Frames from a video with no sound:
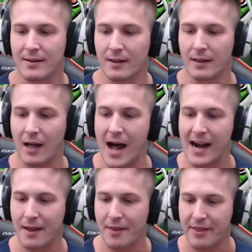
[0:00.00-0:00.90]

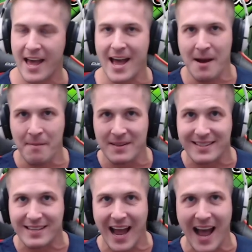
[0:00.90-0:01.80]
Lock them
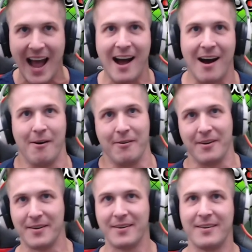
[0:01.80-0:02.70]
down.
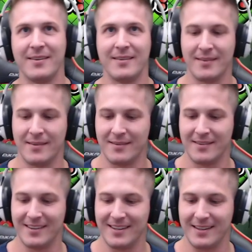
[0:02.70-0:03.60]

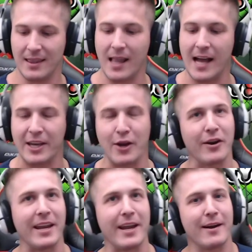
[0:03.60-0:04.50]
Luck,
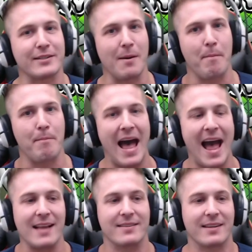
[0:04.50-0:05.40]
you're here to
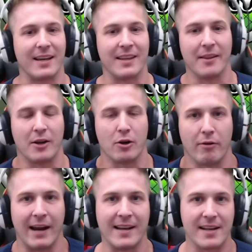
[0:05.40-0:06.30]
bask in the
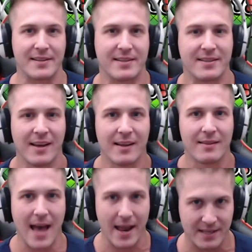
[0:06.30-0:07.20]
greatness
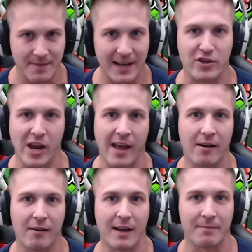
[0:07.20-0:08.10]
that is my
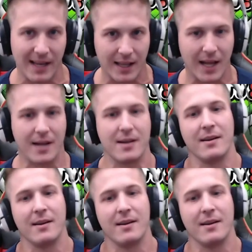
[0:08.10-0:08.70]
channel and my luck.